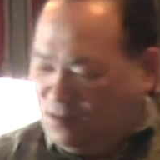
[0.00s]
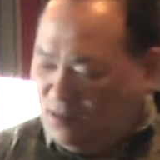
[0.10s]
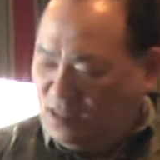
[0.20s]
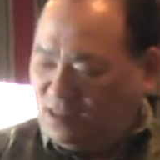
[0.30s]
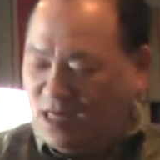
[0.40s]

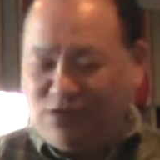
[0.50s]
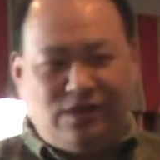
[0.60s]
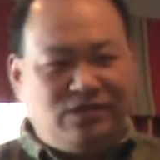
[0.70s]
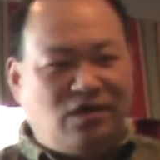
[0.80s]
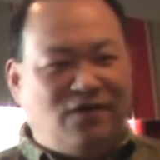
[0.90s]
This
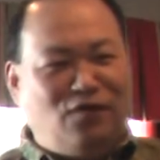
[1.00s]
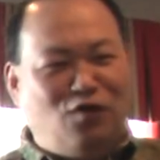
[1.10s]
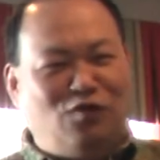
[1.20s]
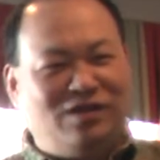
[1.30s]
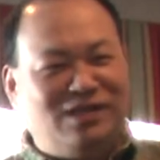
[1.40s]
actually solves
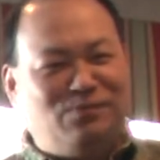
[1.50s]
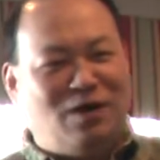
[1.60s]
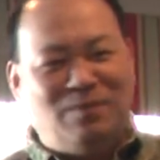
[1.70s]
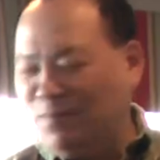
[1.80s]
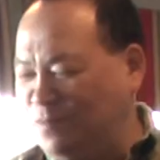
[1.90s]
all this
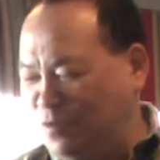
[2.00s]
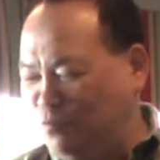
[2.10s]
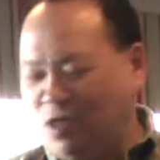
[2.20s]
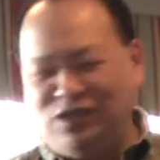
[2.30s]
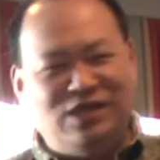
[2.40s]
problem in
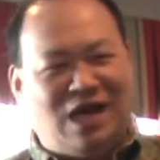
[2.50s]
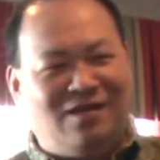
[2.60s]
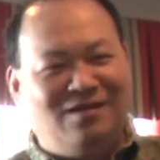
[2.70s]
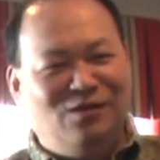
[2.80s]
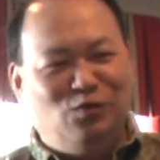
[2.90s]
one shot,